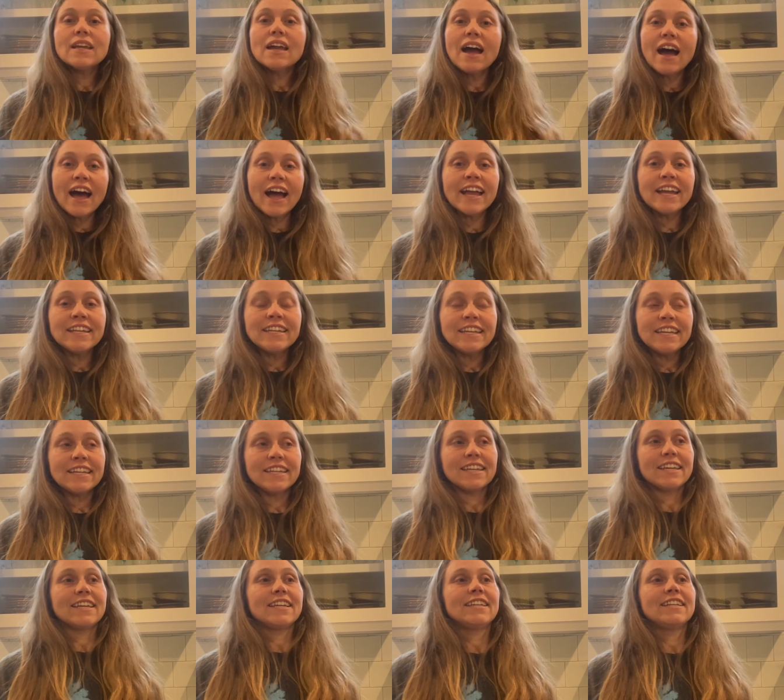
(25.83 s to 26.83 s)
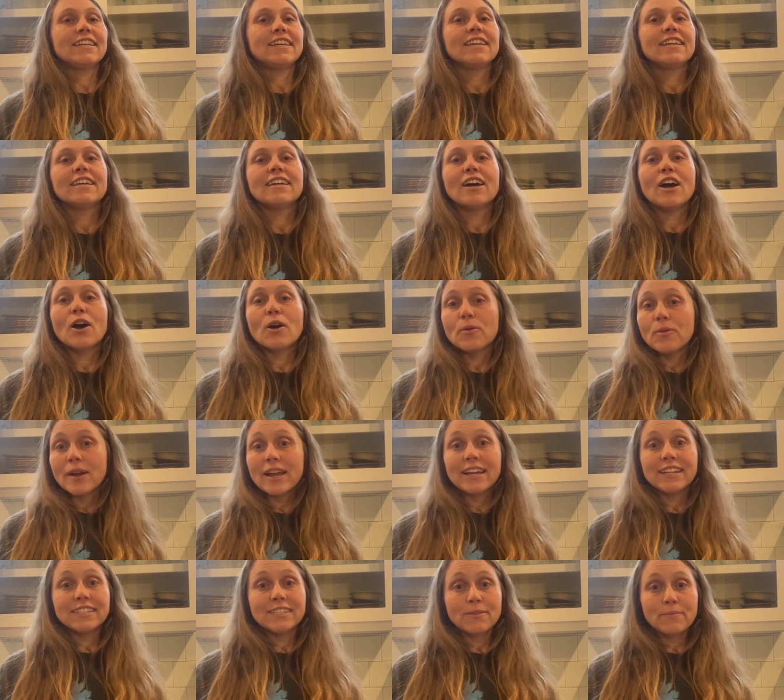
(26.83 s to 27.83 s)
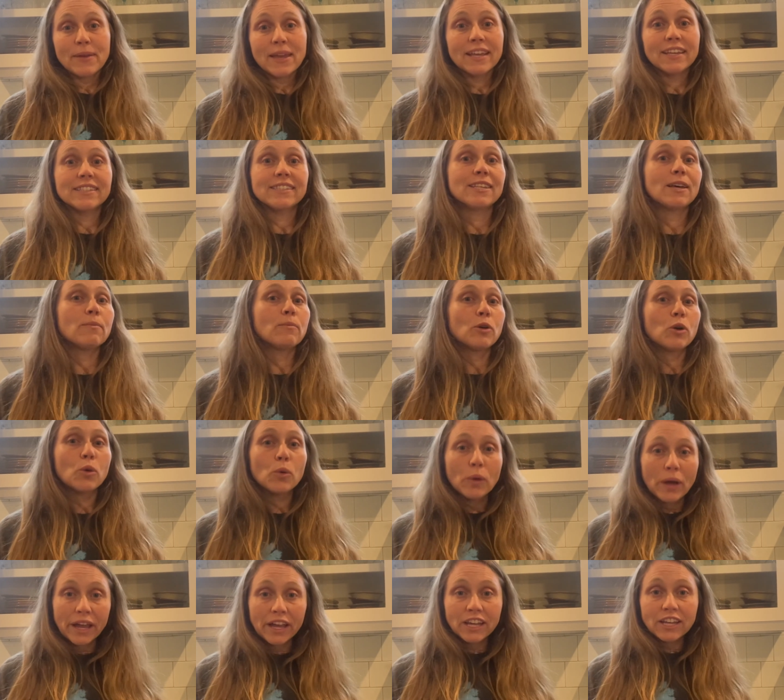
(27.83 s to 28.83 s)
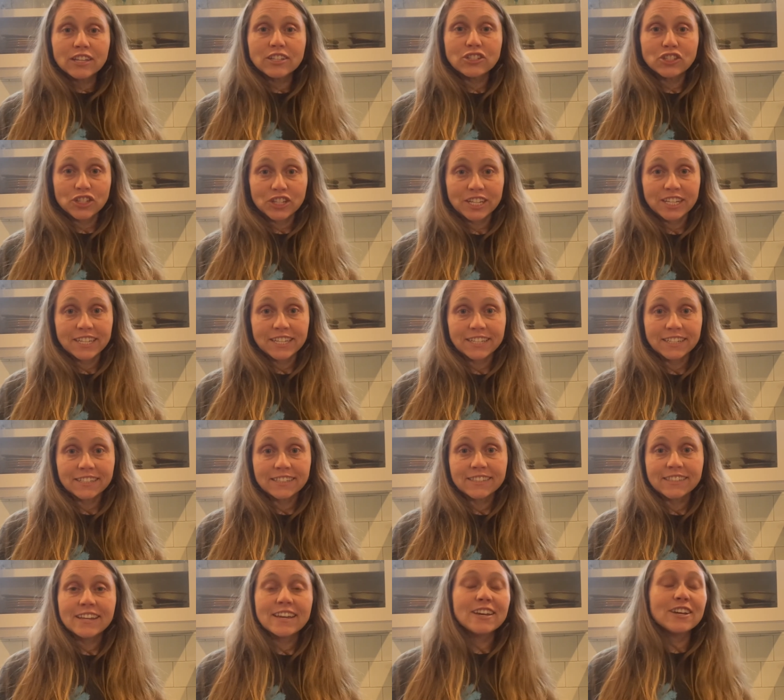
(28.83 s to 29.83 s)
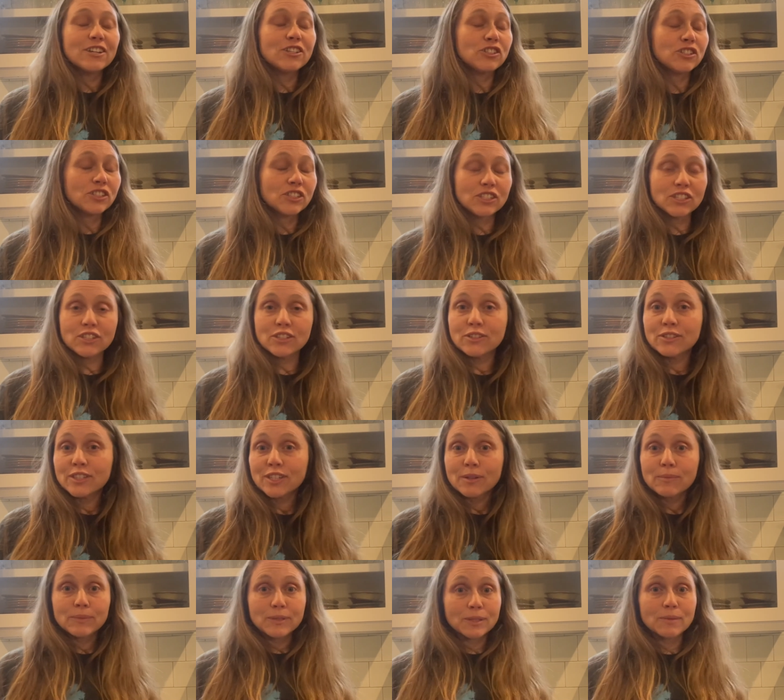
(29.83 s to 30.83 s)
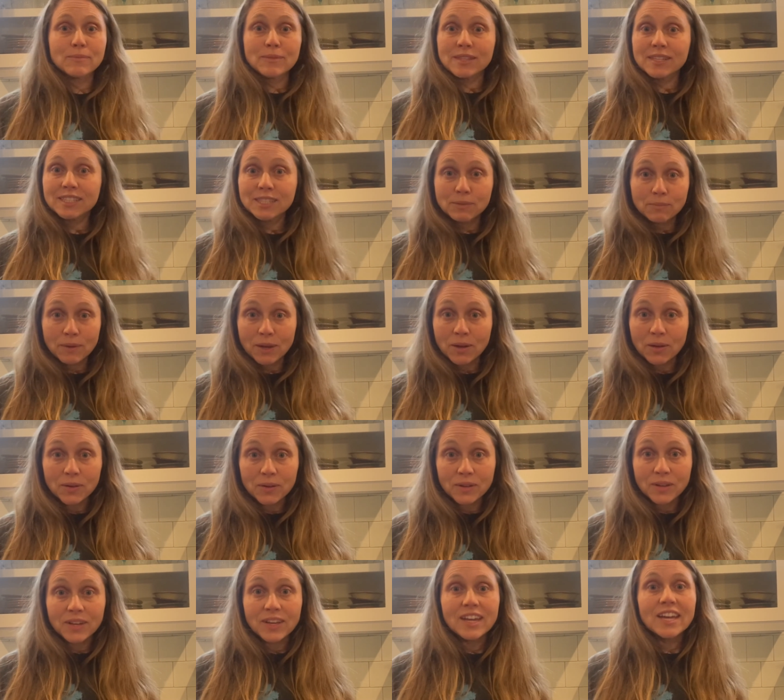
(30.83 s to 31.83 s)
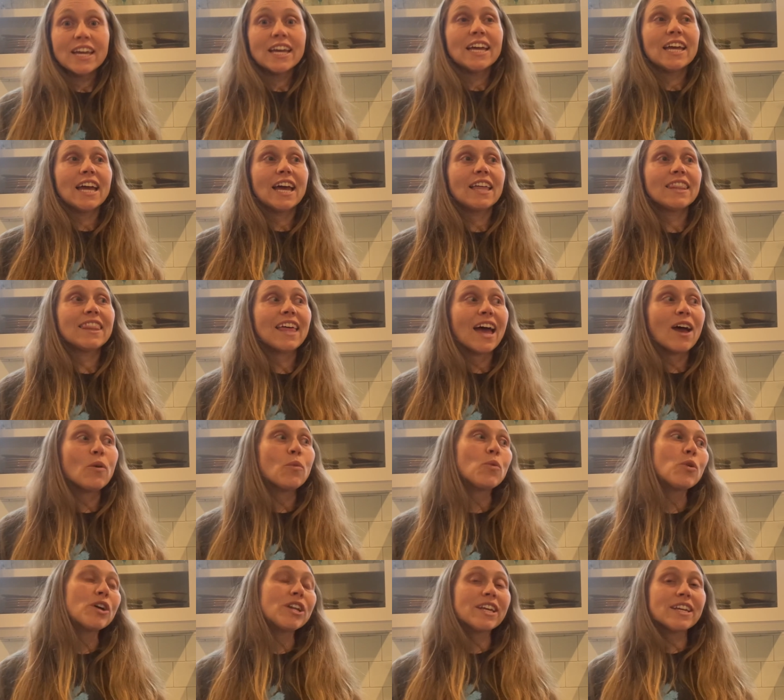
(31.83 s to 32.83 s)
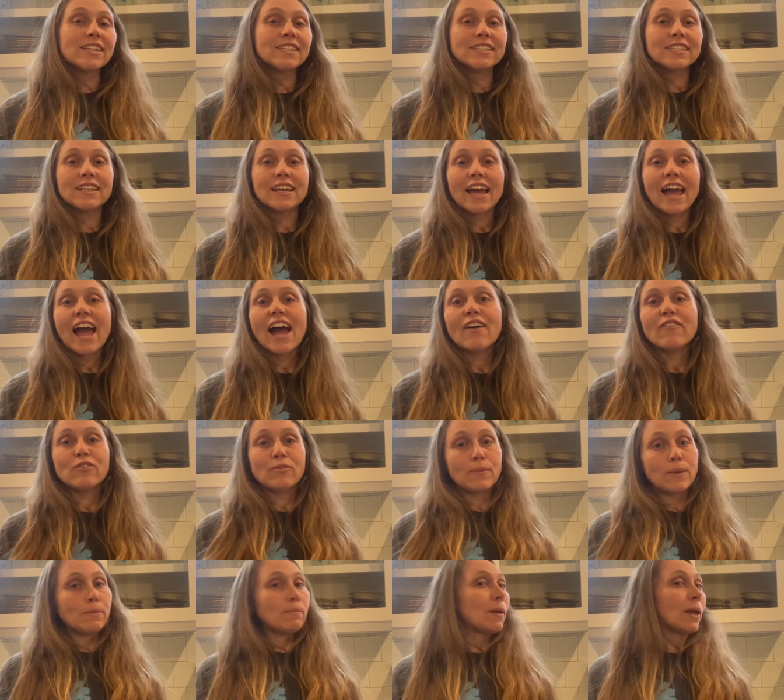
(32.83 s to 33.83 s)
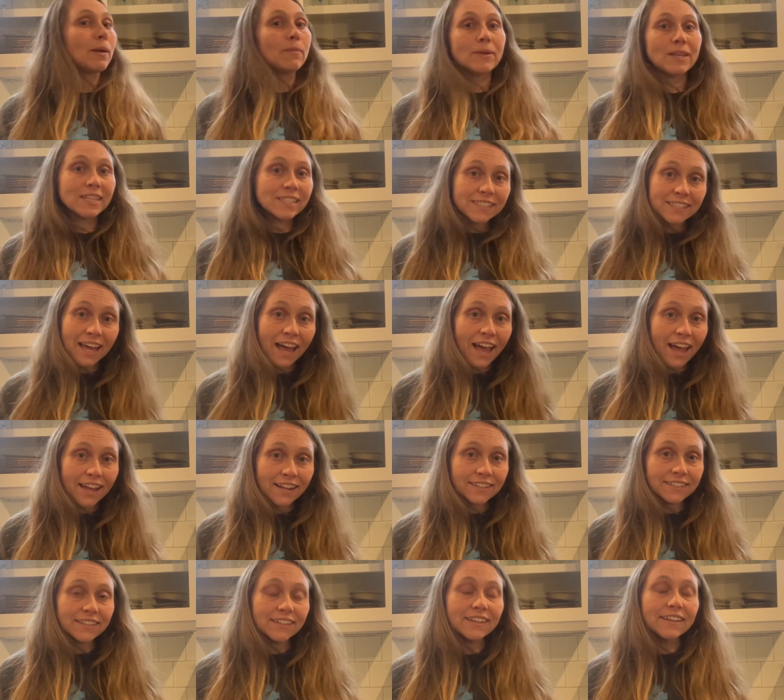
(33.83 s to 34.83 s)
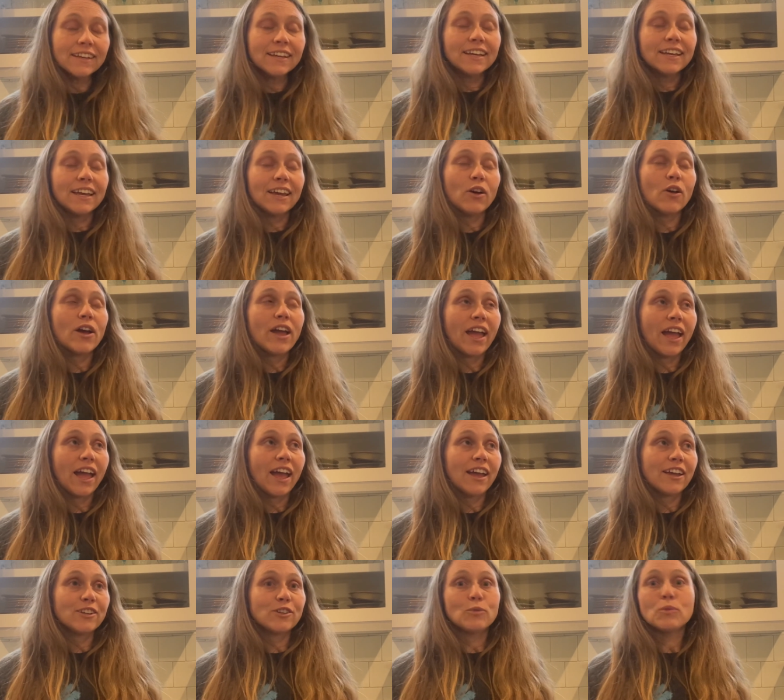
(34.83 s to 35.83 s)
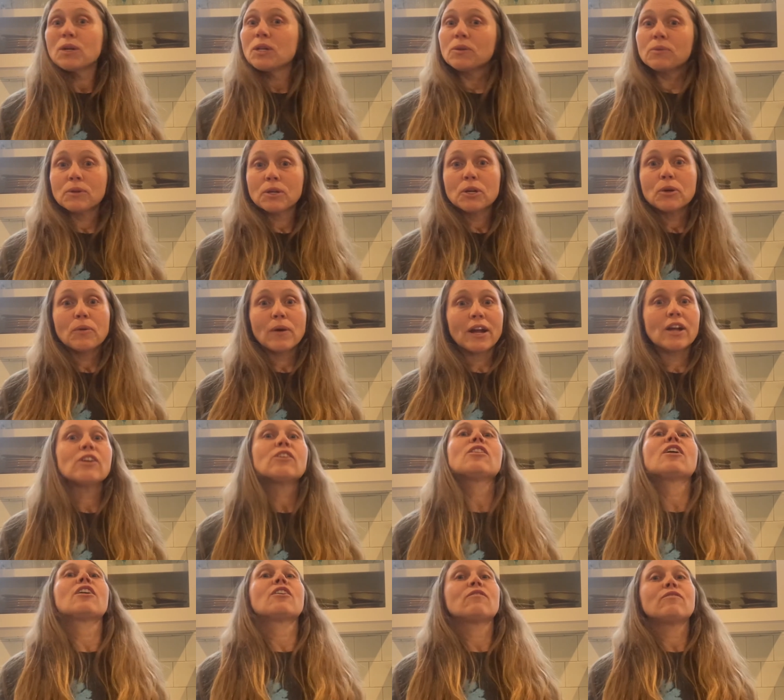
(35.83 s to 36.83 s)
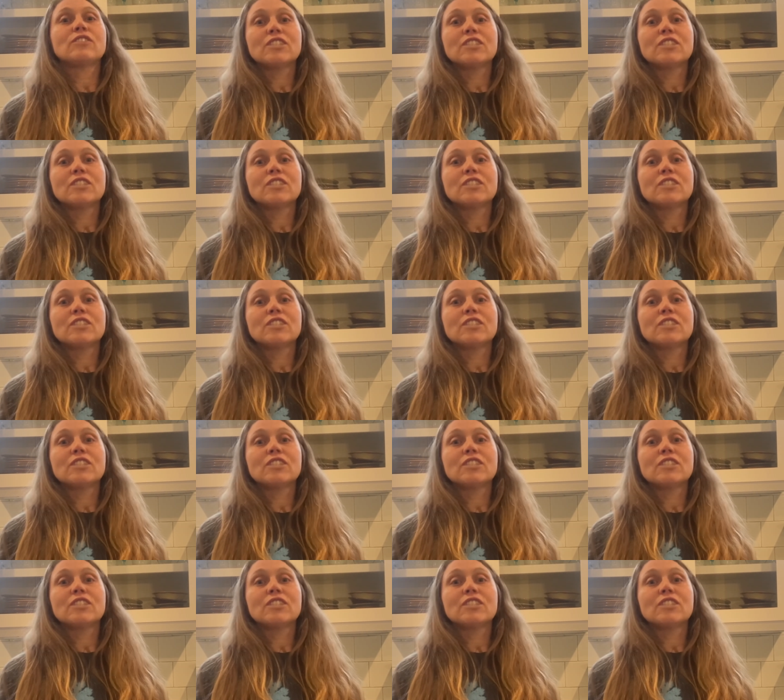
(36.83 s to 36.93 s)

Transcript: I needed a way to make some quick cheese just to use up some of this milk that wouldn't have to be babysat and wouldn't require a lot of